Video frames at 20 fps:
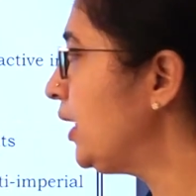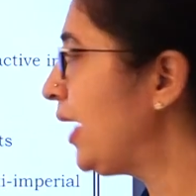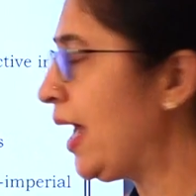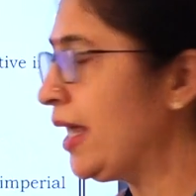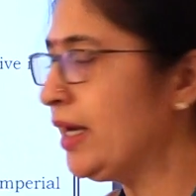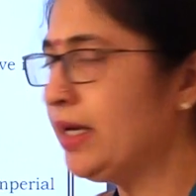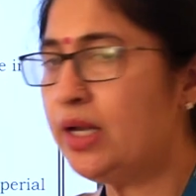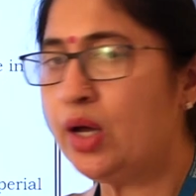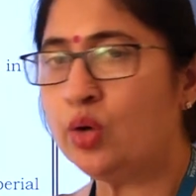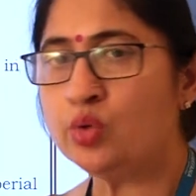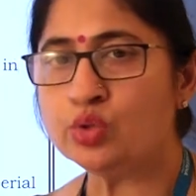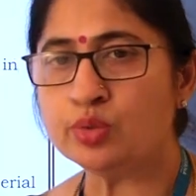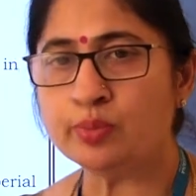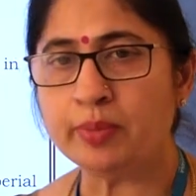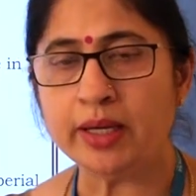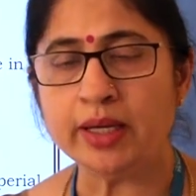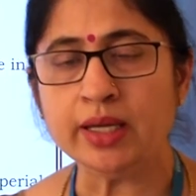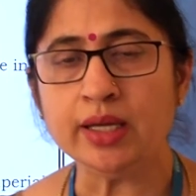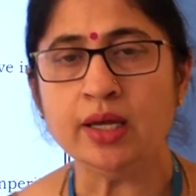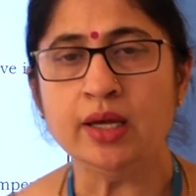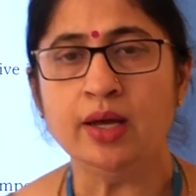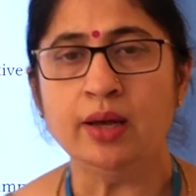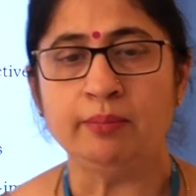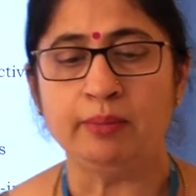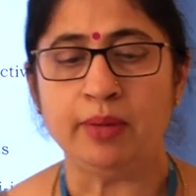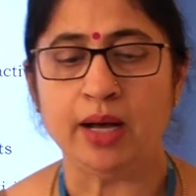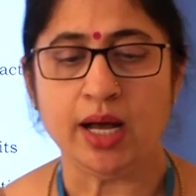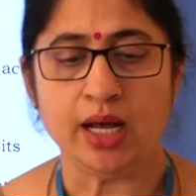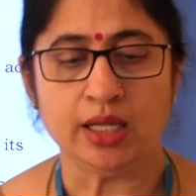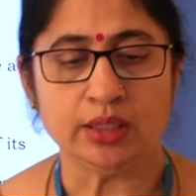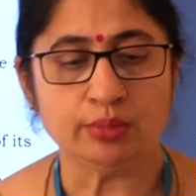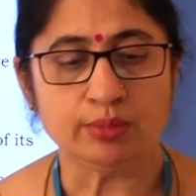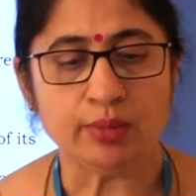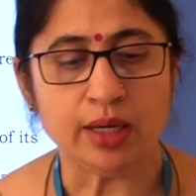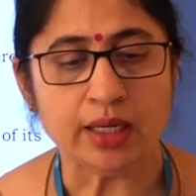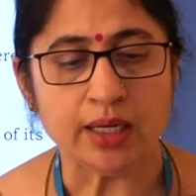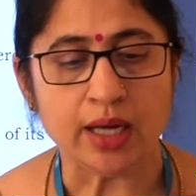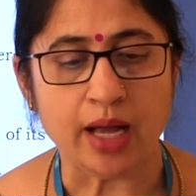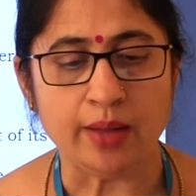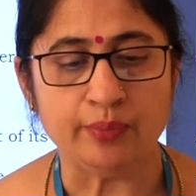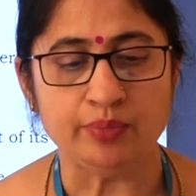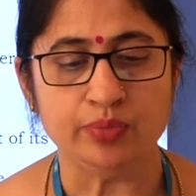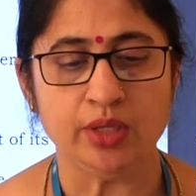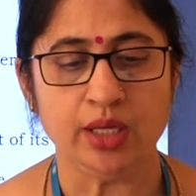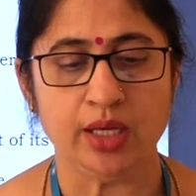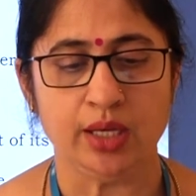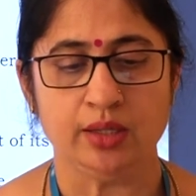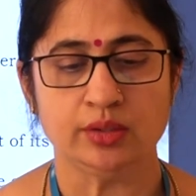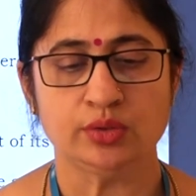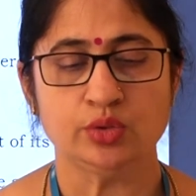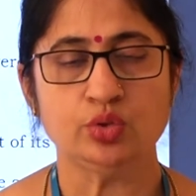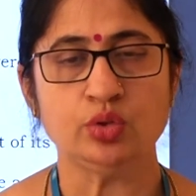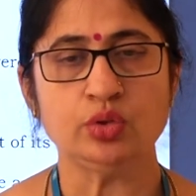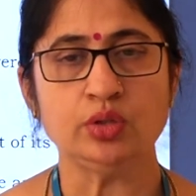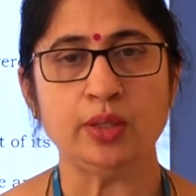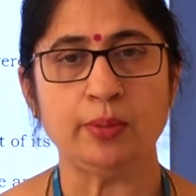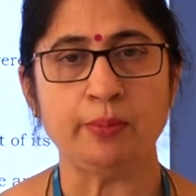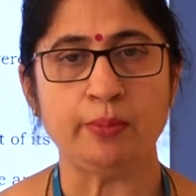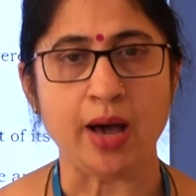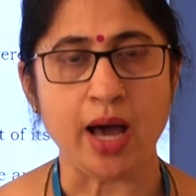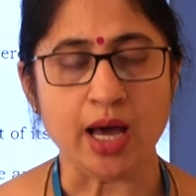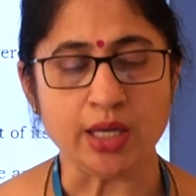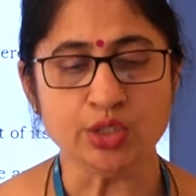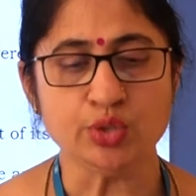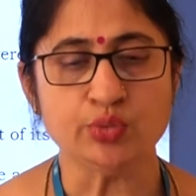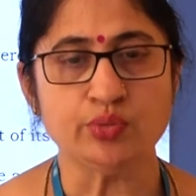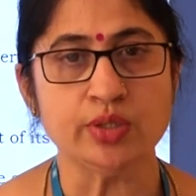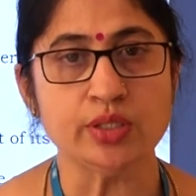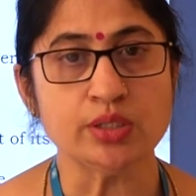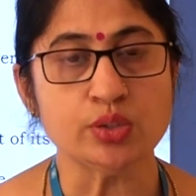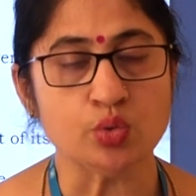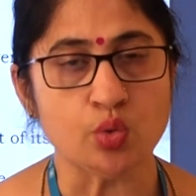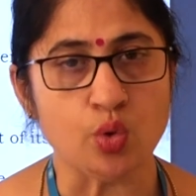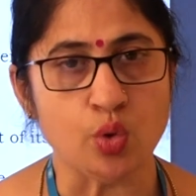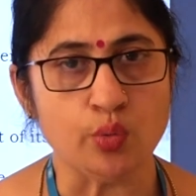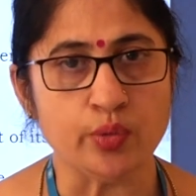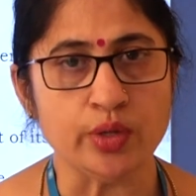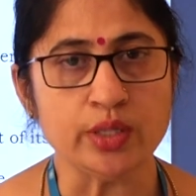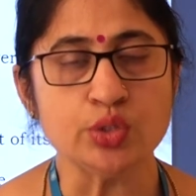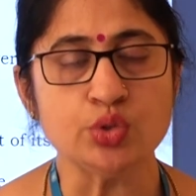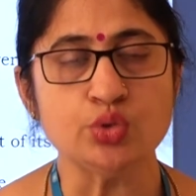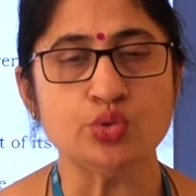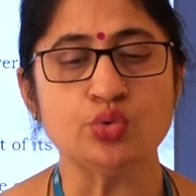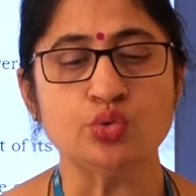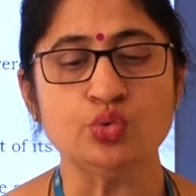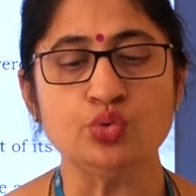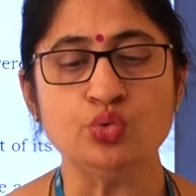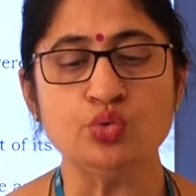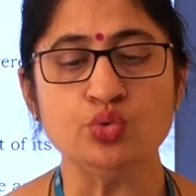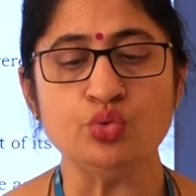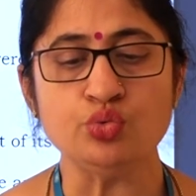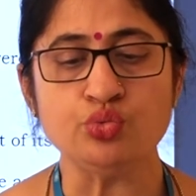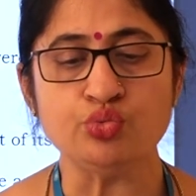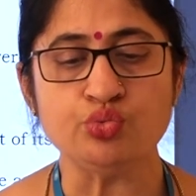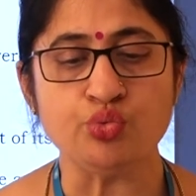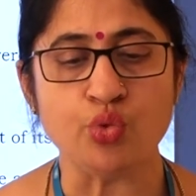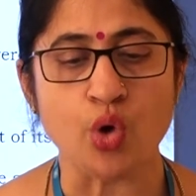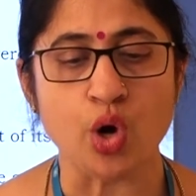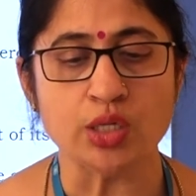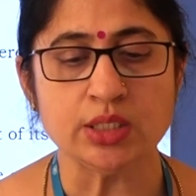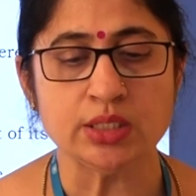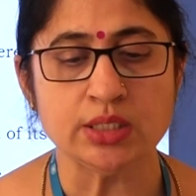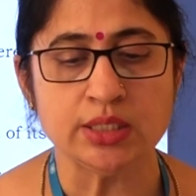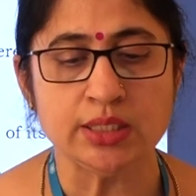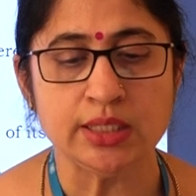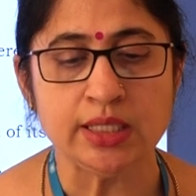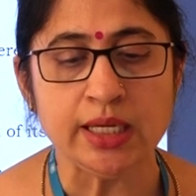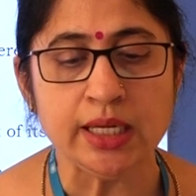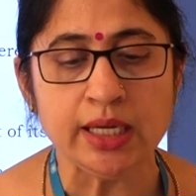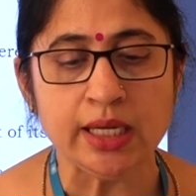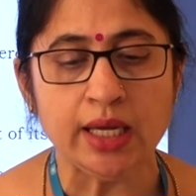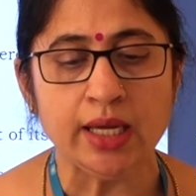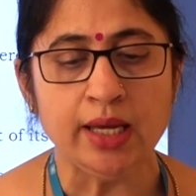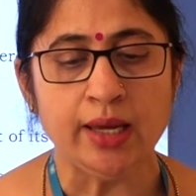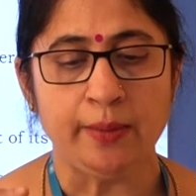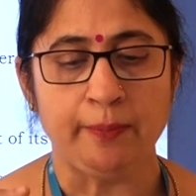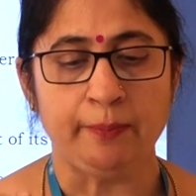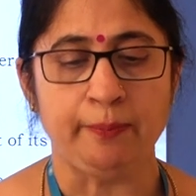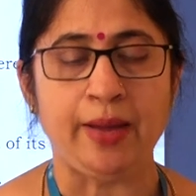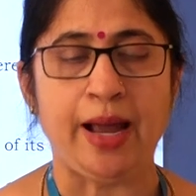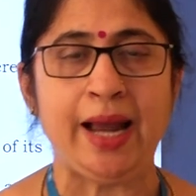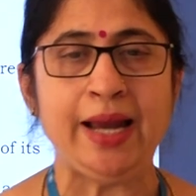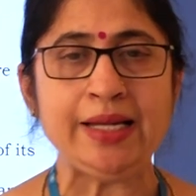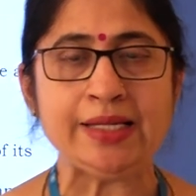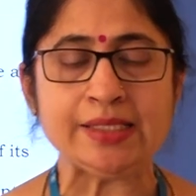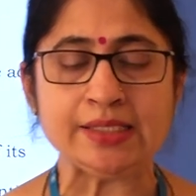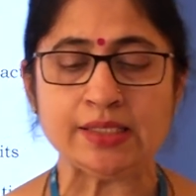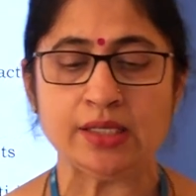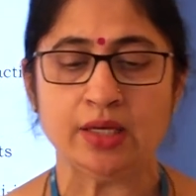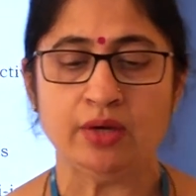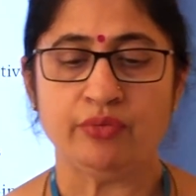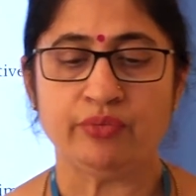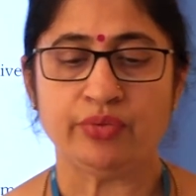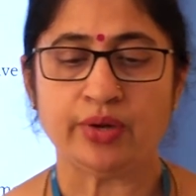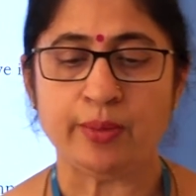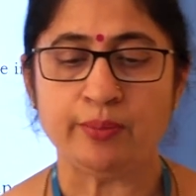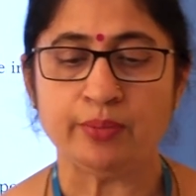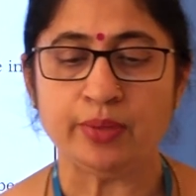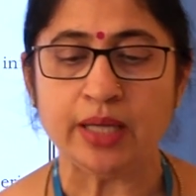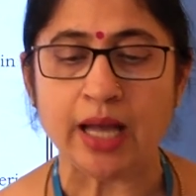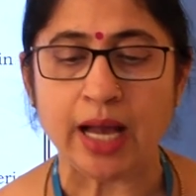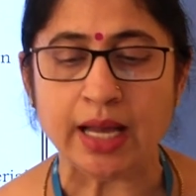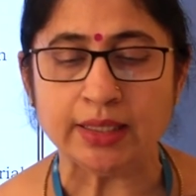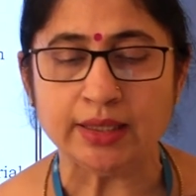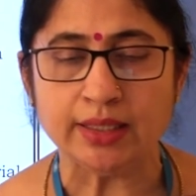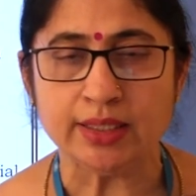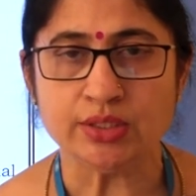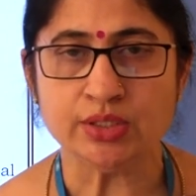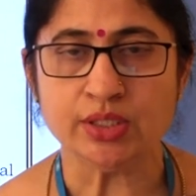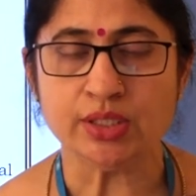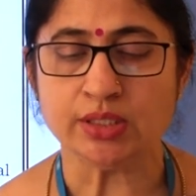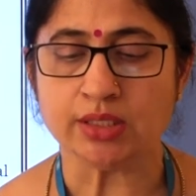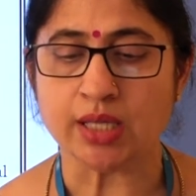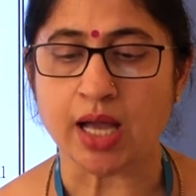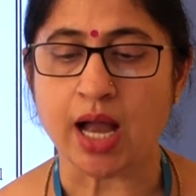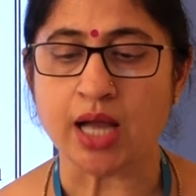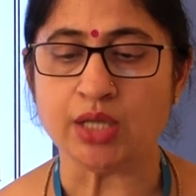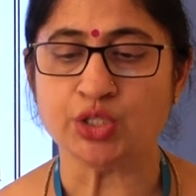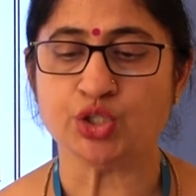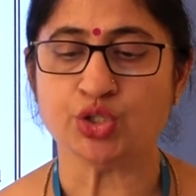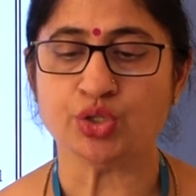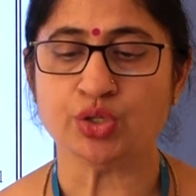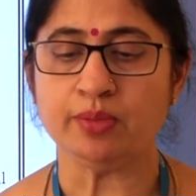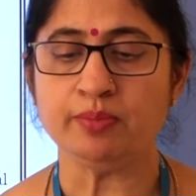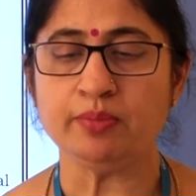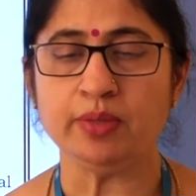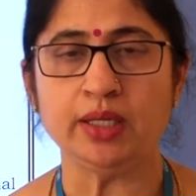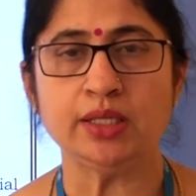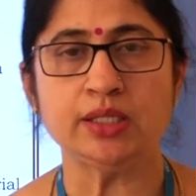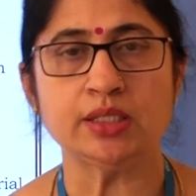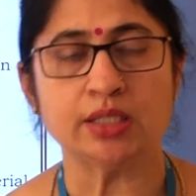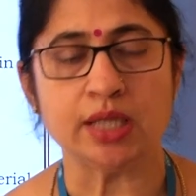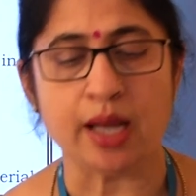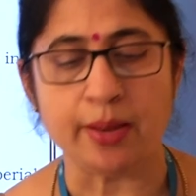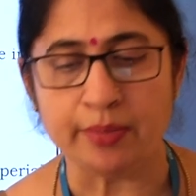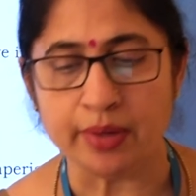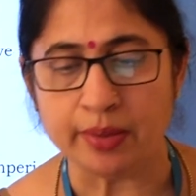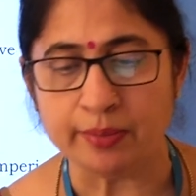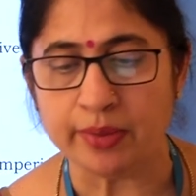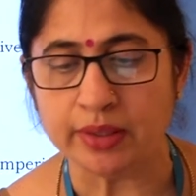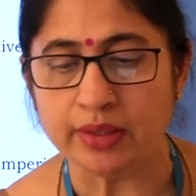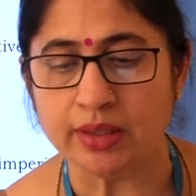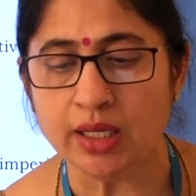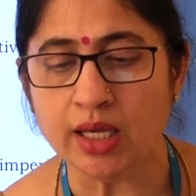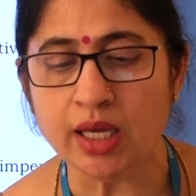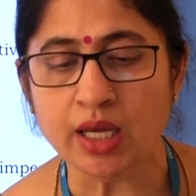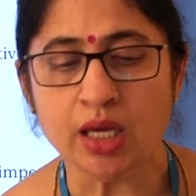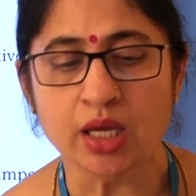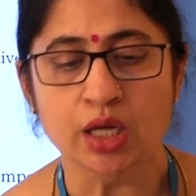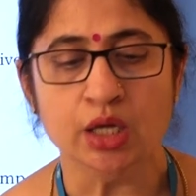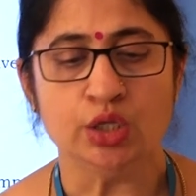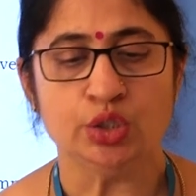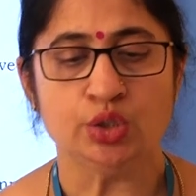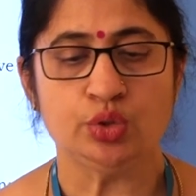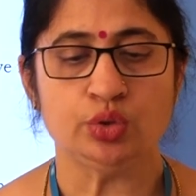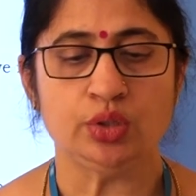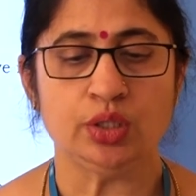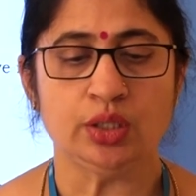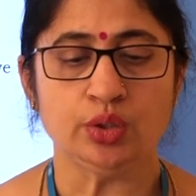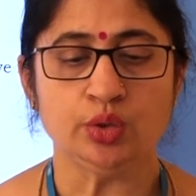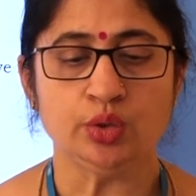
carried out by Mahatma Gandhi. So the march was over 240 miles from Gandhiji's ashram in Sabarmati to the